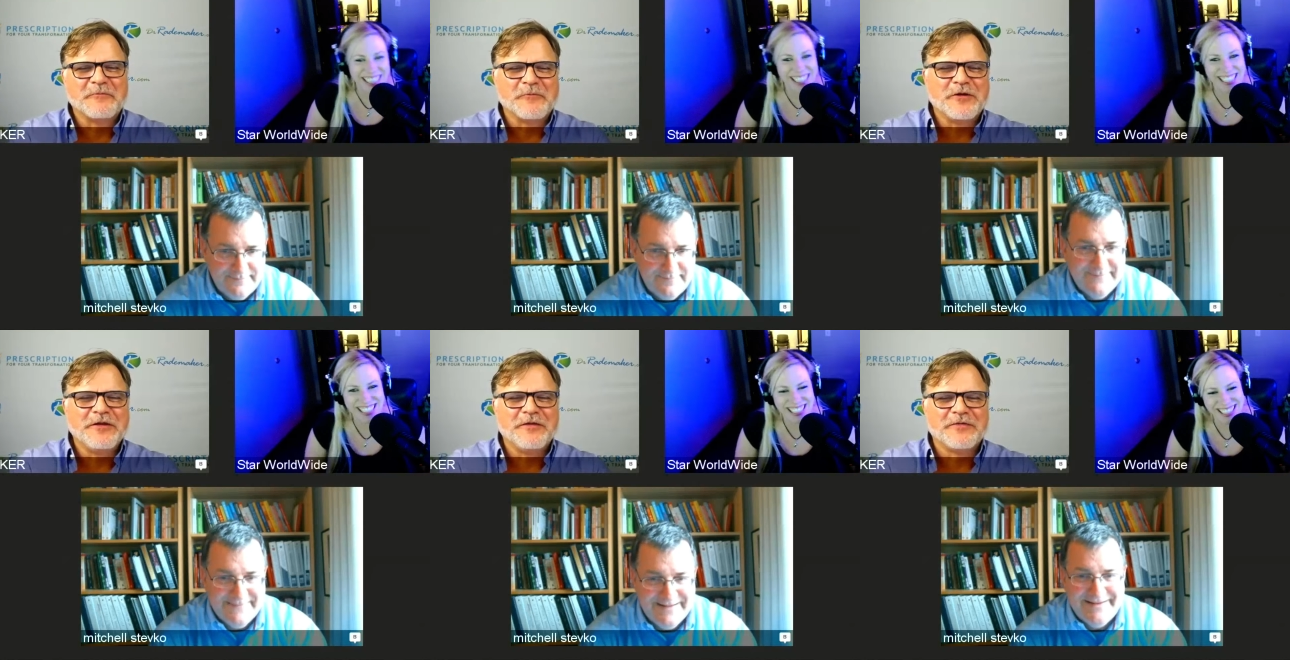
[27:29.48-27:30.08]

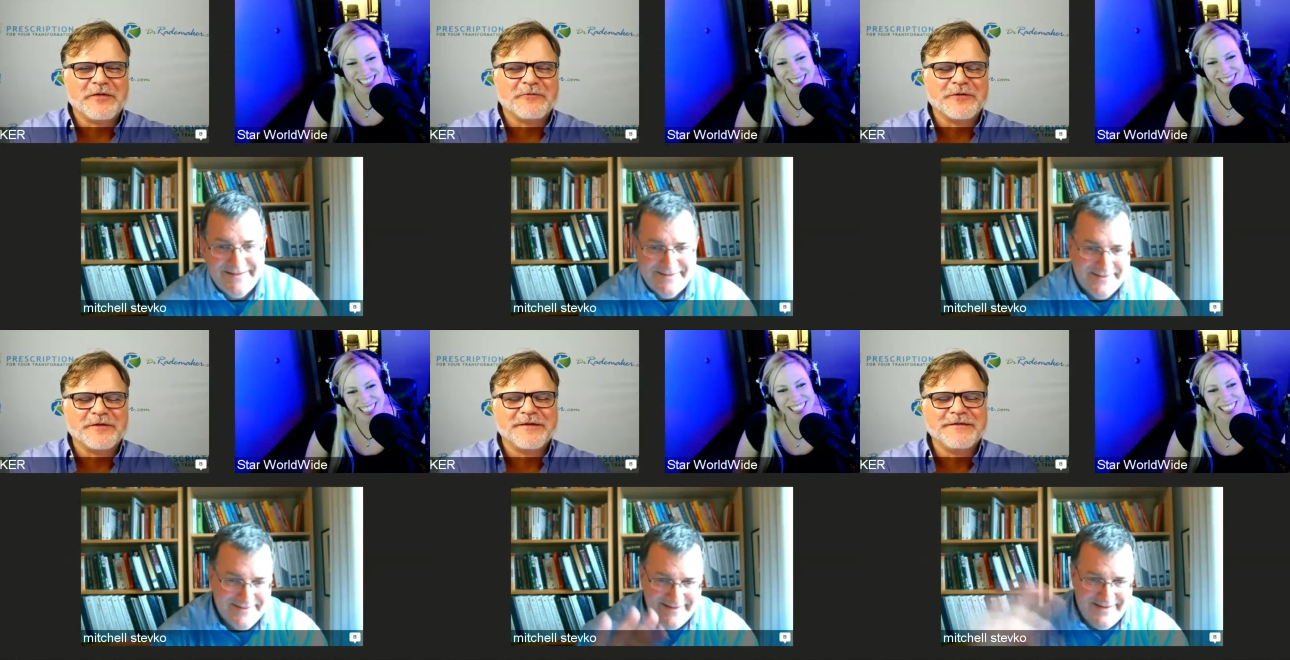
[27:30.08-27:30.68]
Speaker 1: what do you think,
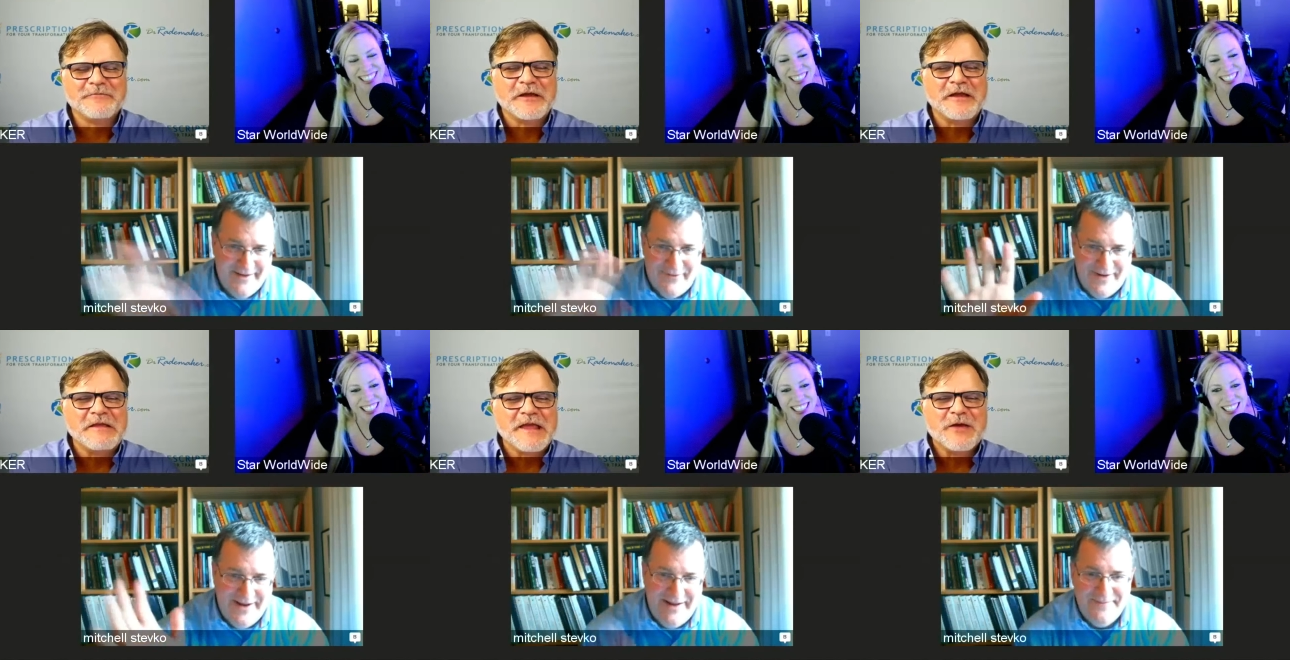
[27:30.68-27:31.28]
Wendy?
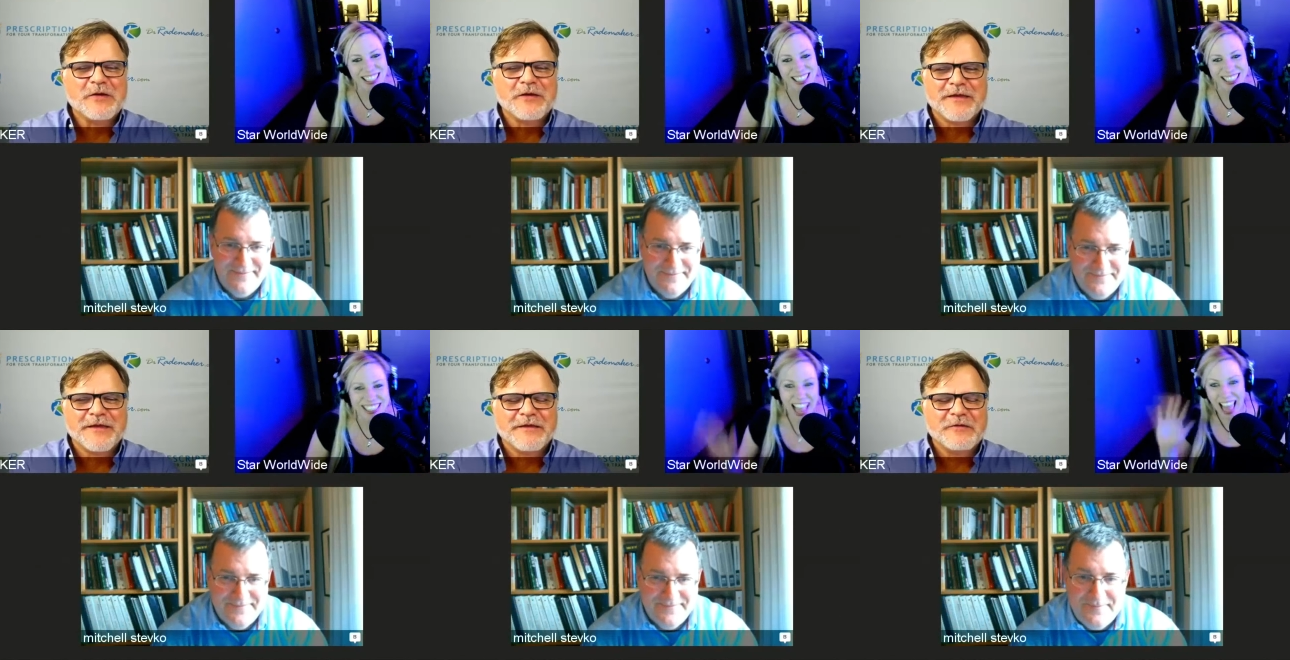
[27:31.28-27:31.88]

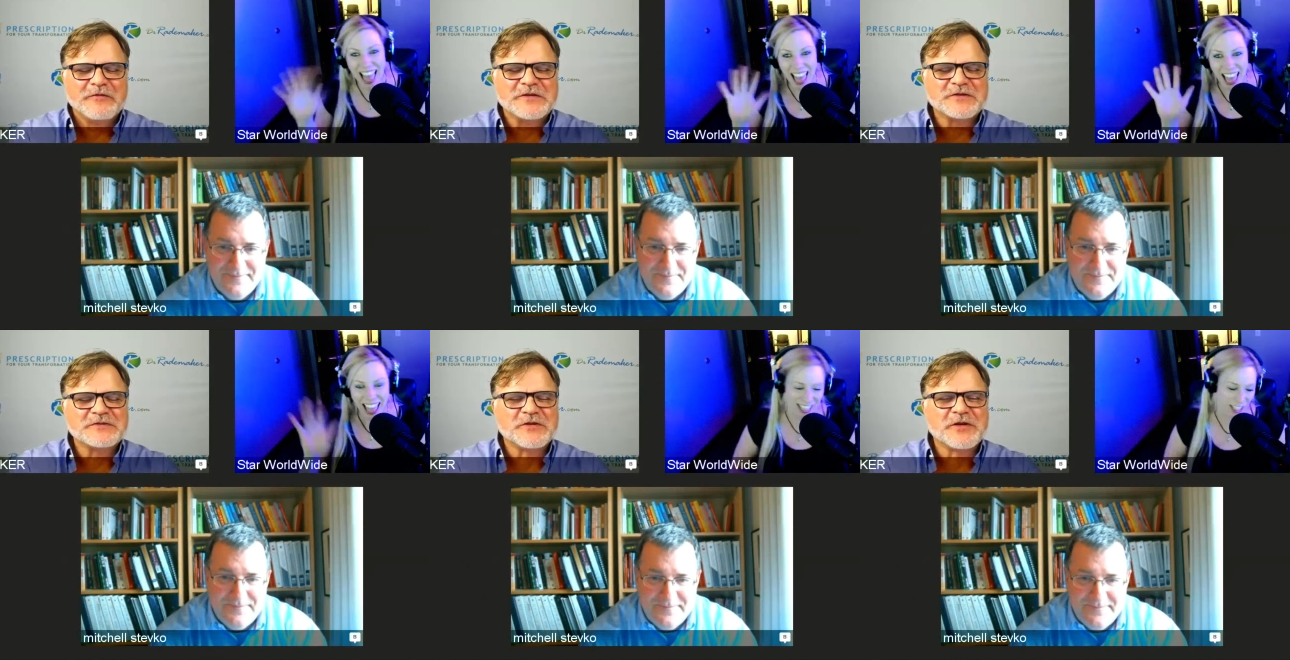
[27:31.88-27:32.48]

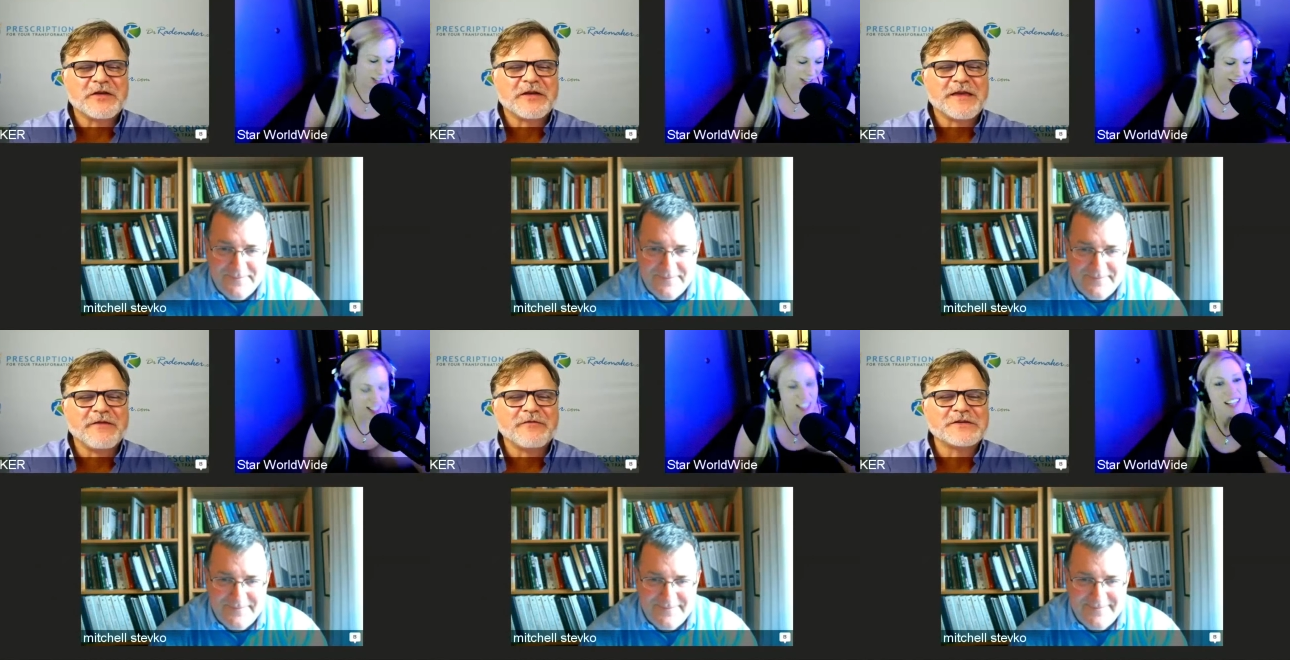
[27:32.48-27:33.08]
So
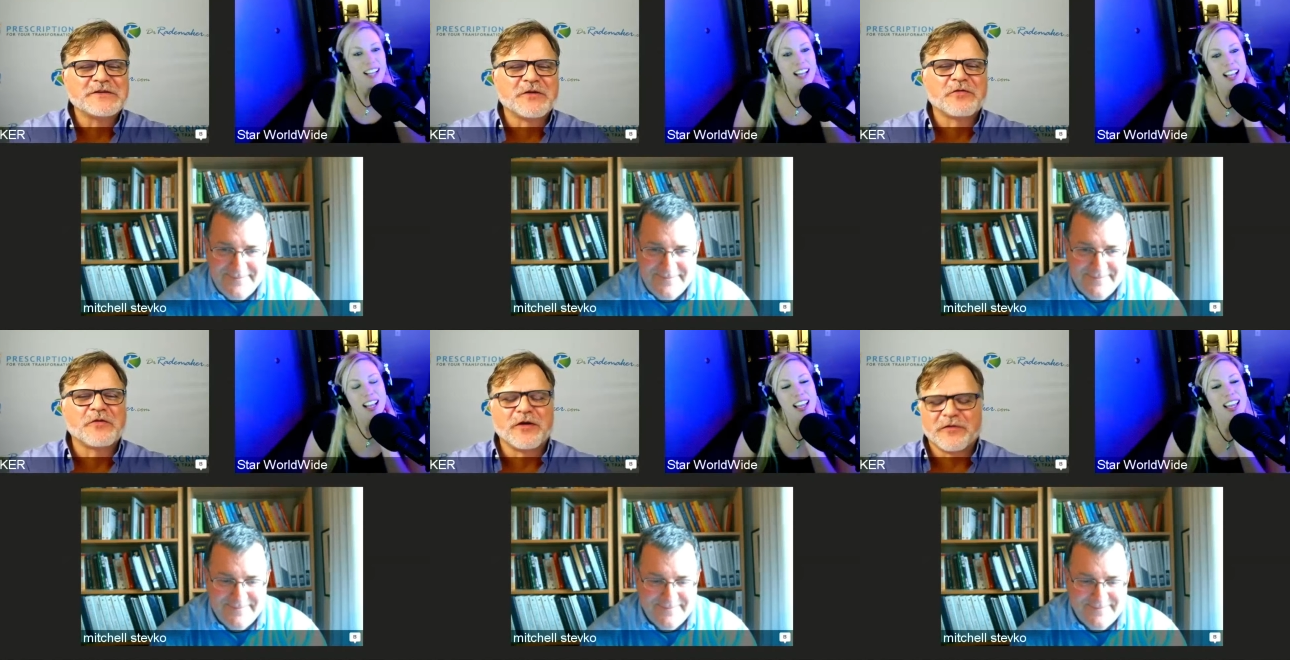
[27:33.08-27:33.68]
give us your
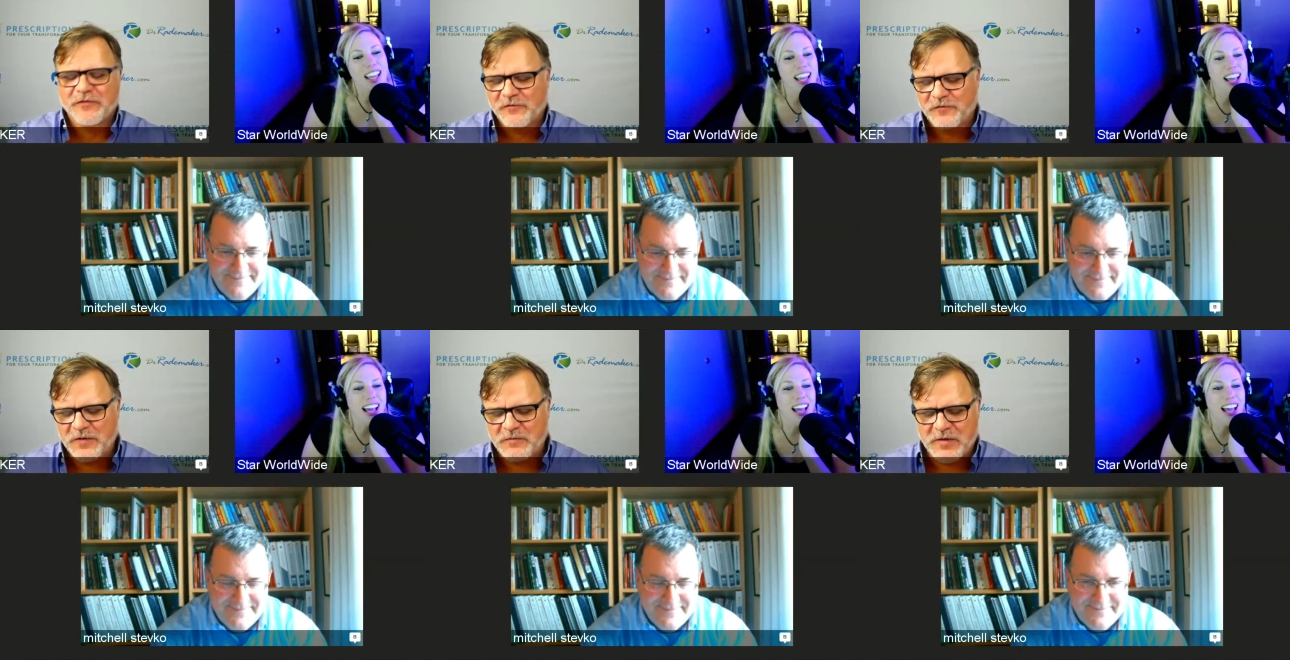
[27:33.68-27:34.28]
thoughts, your
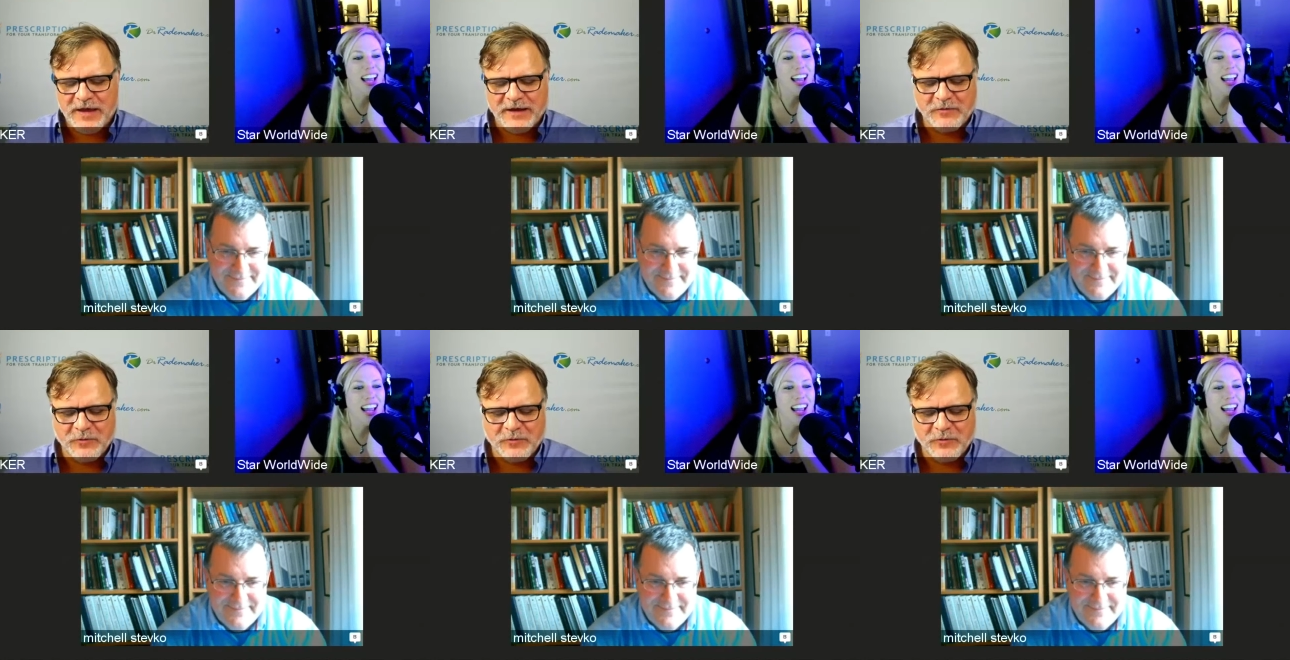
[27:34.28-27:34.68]
feedback,